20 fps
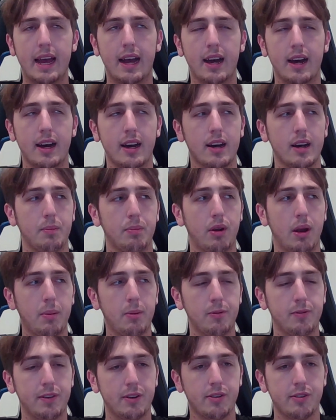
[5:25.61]
Uh, Primal
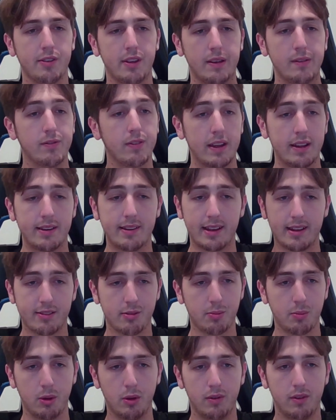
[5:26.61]
Fear is a
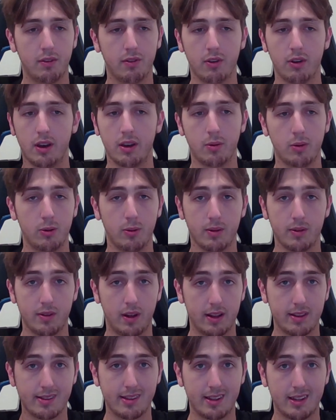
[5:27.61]
fantastic movie for anyone who has
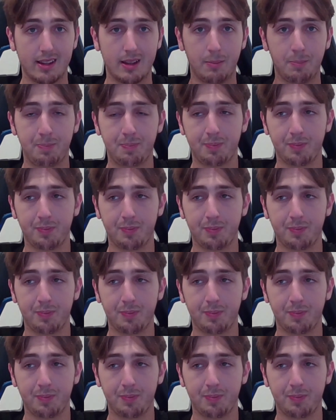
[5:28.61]
not seen it.